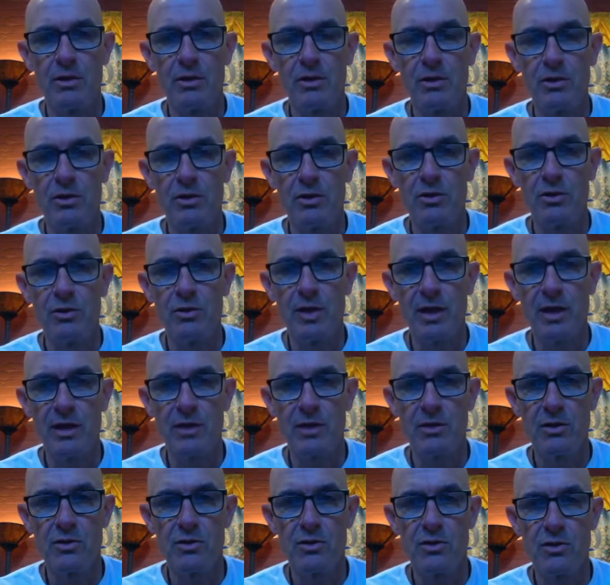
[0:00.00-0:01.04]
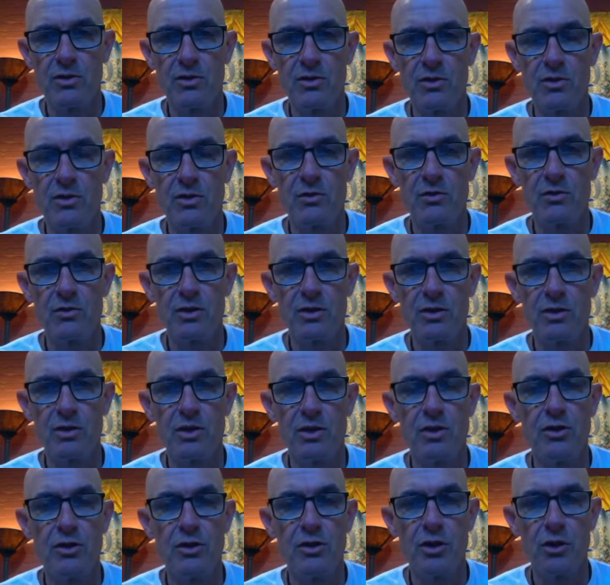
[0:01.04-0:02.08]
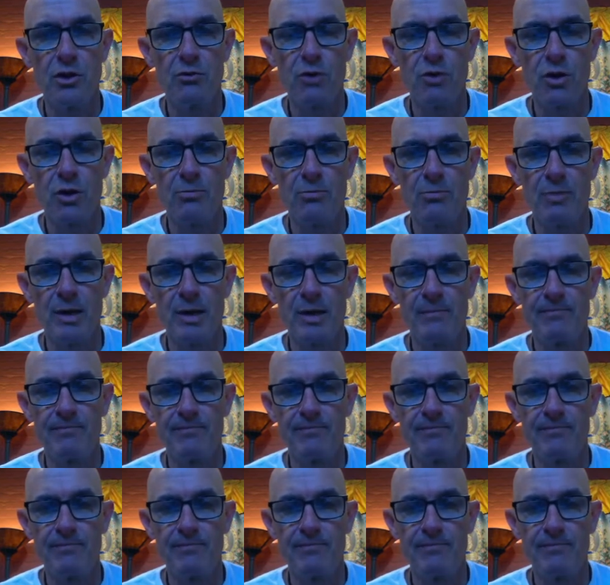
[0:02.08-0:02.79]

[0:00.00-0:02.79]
to his student Naropa.